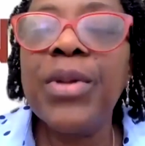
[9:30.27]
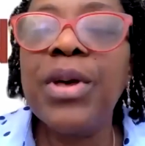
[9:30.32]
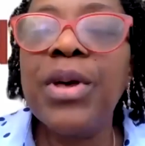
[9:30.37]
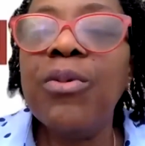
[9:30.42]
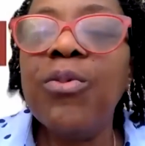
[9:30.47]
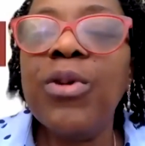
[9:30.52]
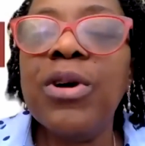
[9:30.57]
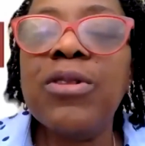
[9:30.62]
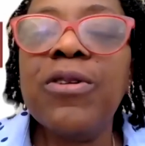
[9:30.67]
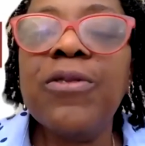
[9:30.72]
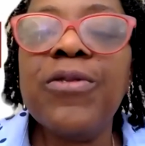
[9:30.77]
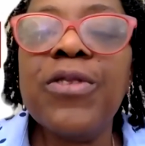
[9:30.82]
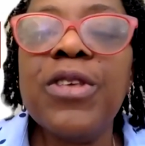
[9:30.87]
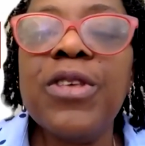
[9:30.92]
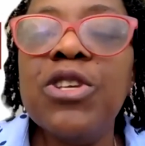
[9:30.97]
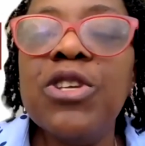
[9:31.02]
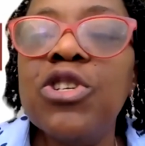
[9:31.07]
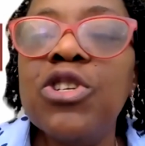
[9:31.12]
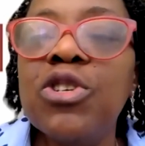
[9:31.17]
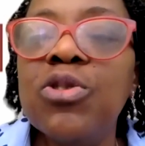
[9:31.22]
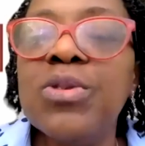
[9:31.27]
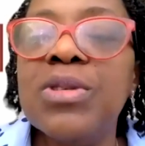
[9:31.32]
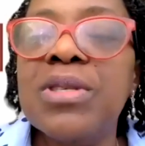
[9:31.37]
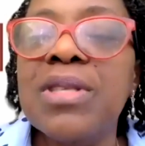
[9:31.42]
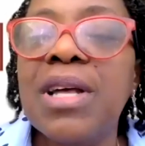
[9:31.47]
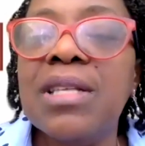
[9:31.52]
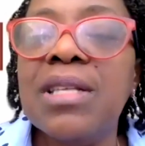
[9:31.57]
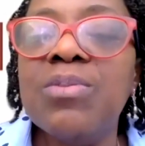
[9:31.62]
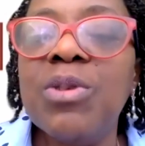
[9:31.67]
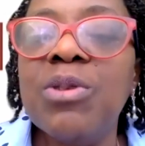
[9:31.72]
one of the issues
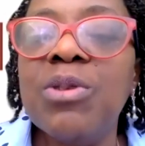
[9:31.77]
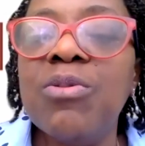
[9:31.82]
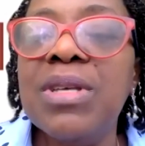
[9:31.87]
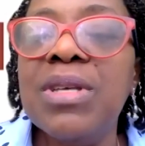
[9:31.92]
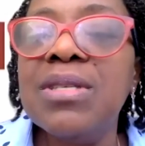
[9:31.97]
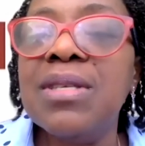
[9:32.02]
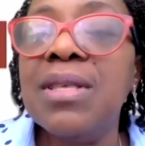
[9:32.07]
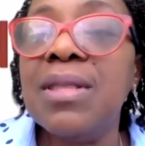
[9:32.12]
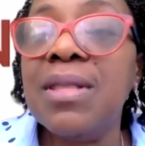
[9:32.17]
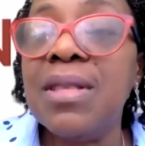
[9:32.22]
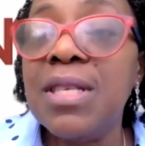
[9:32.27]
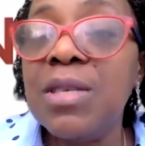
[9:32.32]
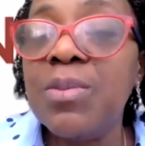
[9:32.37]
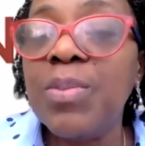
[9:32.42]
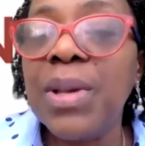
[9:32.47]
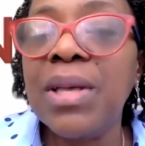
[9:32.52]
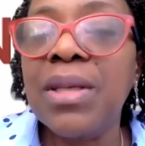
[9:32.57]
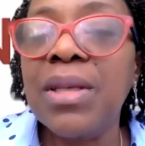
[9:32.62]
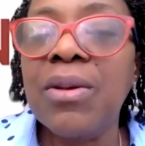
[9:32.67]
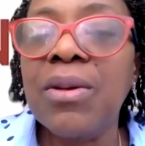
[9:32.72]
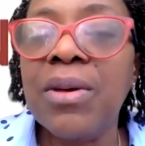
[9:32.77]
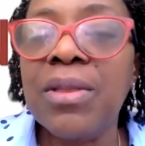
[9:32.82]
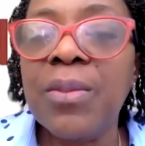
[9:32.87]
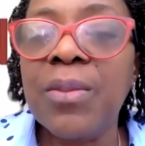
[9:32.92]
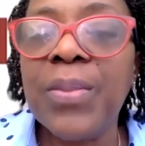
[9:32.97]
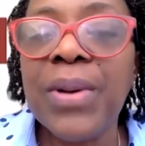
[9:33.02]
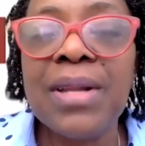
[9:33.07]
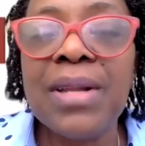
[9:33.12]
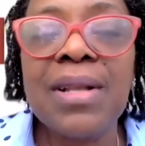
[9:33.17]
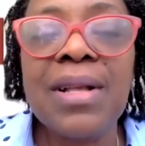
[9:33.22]
that's been raised in this panel, the other
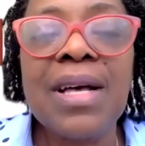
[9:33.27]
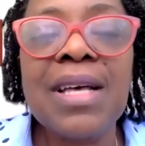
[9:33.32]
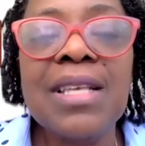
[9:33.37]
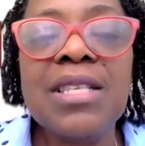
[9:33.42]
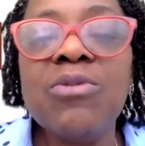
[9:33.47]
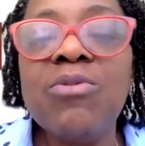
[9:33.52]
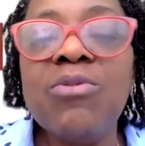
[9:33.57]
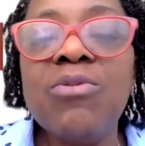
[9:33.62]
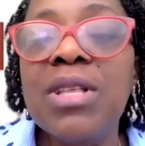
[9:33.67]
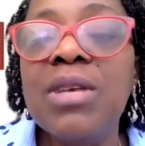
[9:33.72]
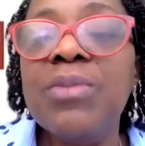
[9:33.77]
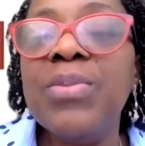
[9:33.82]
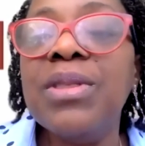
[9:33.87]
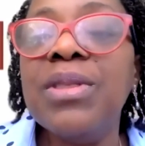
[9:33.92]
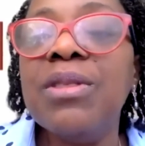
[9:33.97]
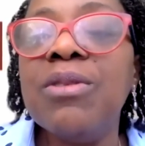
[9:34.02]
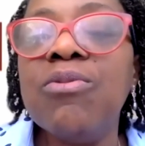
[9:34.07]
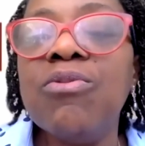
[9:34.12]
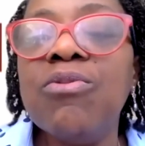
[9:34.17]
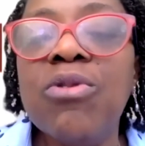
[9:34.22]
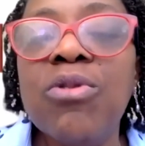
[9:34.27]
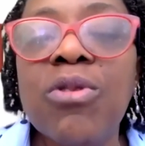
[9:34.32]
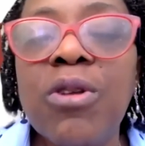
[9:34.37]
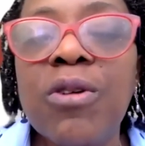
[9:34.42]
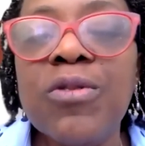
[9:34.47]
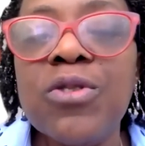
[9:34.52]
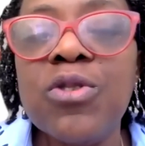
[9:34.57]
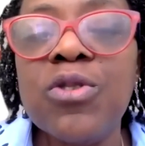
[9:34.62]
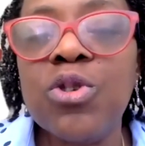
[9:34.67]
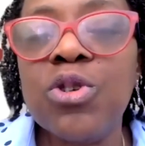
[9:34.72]
panel, has really been the role
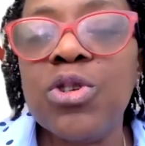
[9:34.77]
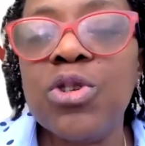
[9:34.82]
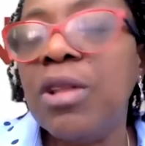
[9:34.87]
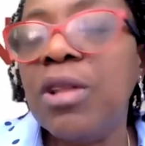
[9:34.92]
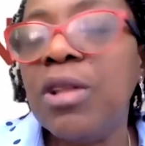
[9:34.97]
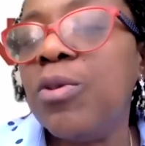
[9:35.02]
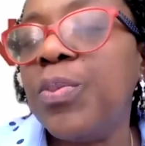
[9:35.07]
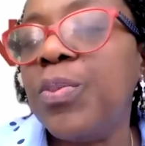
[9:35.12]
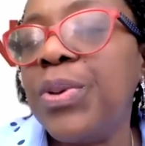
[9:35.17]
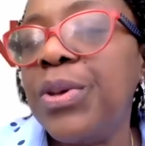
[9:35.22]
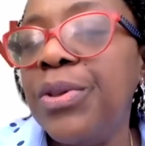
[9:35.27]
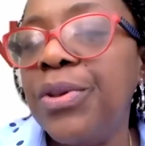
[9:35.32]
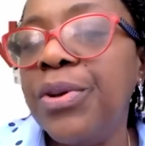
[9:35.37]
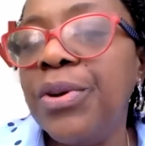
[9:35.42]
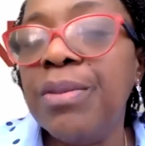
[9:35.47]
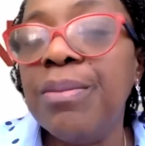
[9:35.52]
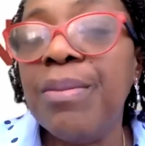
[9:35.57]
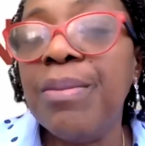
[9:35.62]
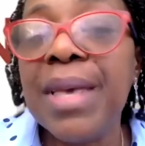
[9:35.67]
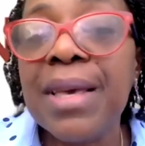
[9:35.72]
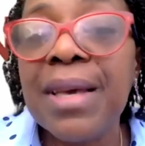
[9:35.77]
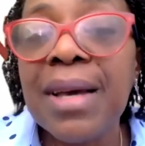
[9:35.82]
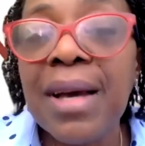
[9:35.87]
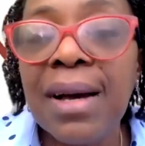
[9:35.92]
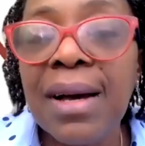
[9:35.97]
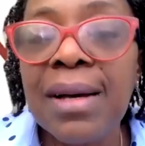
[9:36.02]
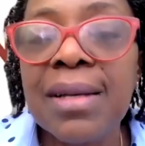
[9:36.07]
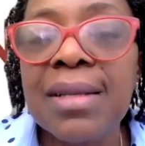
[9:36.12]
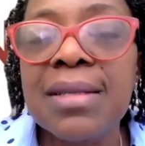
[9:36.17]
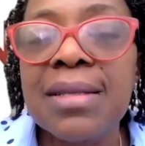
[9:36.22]
of social opinion
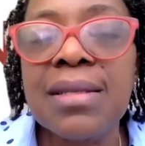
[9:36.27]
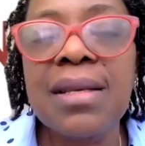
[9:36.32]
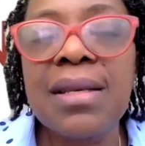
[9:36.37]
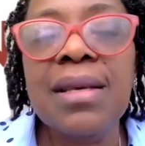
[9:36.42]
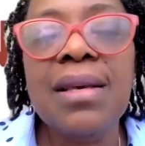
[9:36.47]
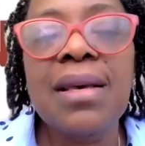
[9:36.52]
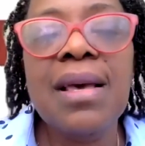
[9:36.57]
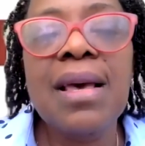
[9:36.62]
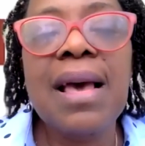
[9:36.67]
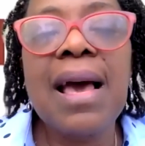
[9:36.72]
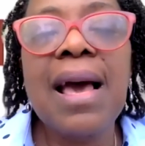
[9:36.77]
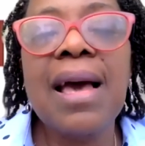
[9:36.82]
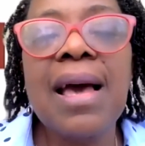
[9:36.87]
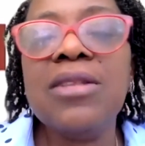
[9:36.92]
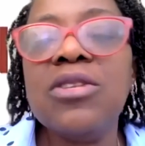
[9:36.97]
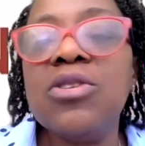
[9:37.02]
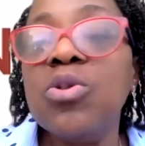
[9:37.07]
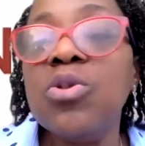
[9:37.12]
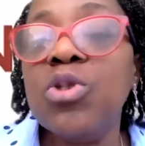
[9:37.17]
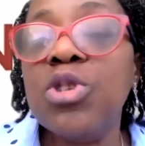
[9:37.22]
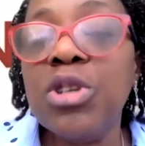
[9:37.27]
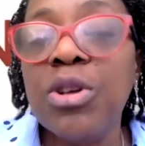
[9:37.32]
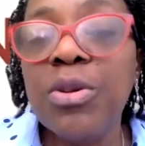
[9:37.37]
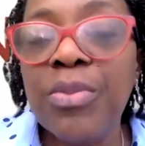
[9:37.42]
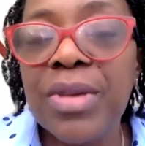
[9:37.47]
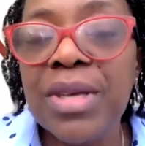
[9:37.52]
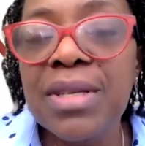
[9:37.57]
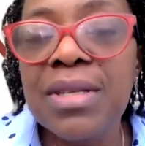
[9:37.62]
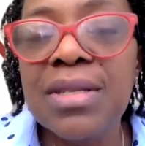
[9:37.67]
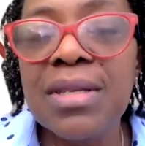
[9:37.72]
makers and social
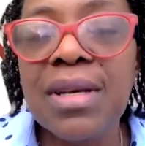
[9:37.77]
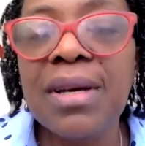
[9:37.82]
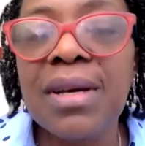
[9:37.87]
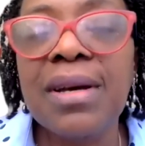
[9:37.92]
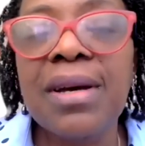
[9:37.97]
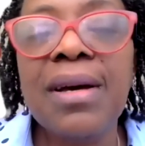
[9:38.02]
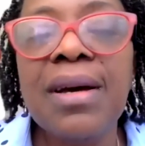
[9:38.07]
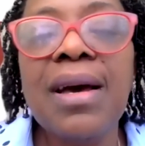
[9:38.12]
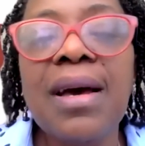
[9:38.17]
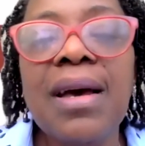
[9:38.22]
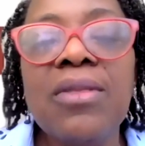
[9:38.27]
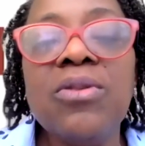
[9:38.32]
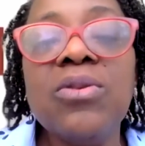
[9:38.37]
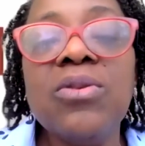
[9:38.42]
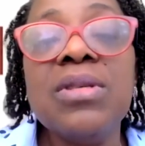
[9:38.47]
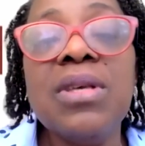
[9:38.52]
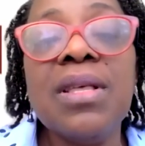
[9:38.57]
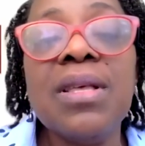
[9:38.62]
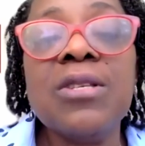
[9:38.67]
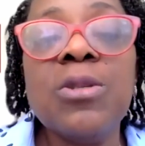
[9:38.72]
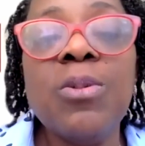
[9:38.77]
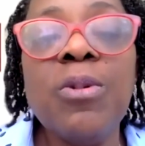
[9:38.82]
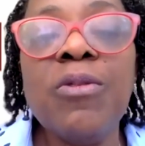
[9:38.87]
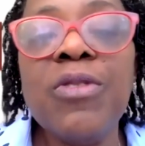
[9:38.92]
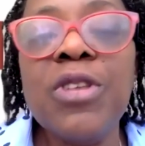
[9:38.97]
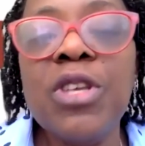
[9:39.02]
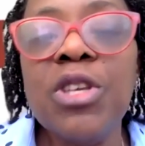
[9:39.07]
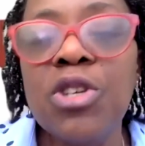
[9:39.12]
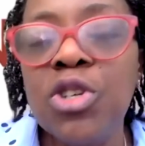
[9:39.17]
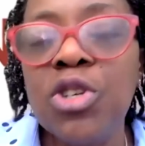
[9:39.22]
media. And those are some of
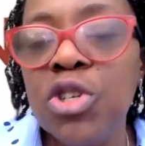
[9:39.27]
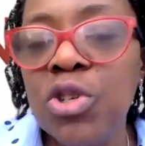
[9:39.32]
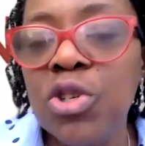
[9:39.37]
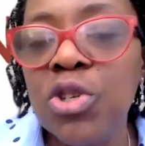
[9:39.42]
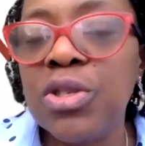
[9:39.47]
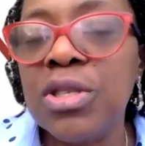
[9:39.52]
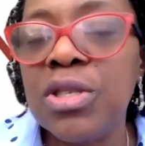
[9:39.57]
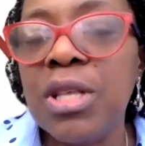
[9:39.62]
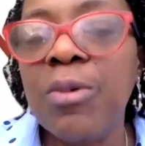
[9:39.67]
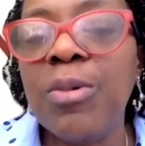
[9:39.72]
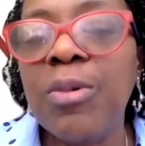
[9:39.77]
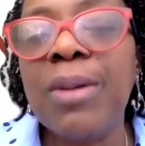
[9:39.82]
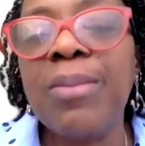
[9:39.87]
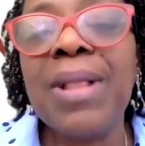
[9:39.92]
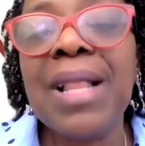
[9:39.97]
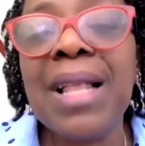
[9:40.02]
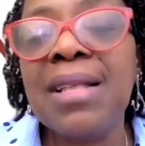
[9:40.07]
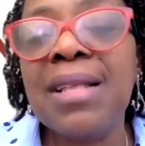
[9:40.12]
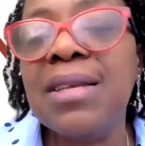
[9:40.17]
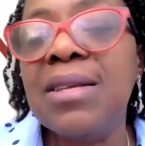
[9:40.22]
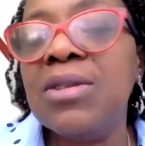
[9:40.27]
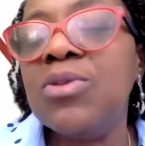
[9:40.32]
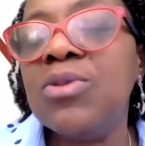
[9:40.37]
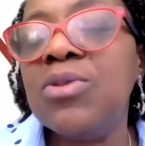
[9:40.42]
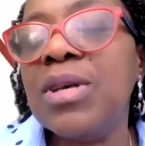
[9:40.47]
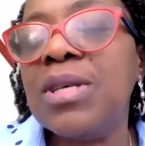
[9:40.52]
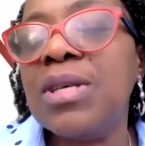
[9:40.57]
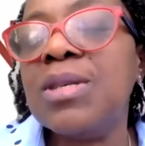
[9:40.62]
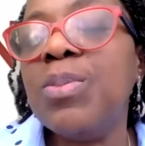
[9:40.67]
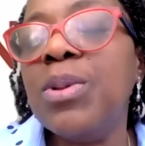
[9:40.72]
the issues that we are planning to
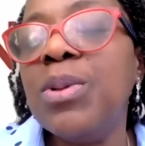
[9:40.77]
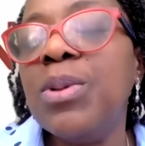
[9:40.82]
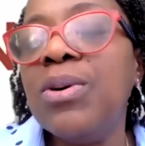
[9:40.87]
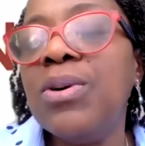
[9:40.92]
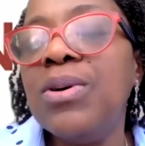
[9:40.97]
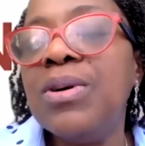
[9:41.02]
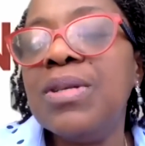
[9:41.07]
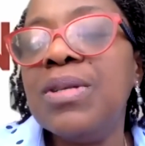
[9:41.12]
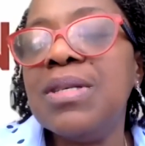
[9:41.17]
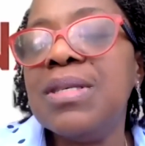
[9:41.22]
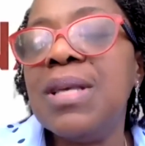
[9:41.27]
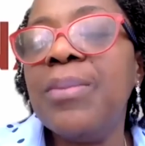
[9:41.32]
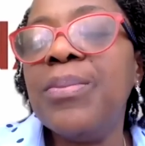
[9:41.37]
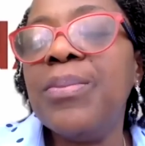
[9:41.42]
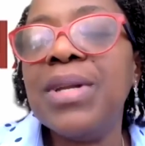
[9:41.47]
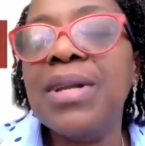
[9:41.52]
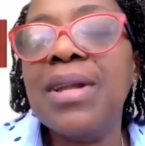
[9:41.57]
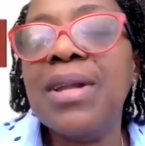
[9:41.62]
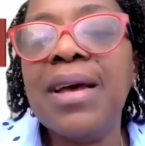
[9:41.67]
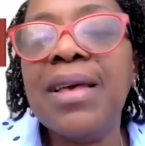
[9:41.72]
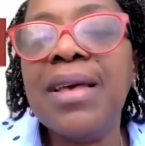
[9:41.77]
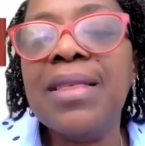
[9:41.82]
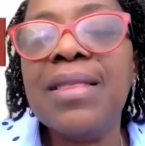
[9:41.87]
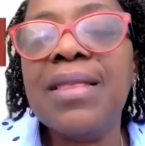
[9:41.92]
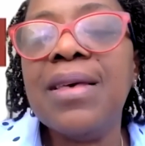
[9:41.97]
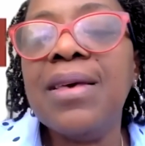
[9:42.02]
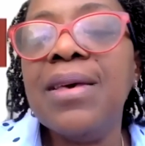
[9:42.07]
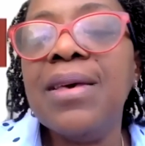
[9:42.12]
explore on December 9th.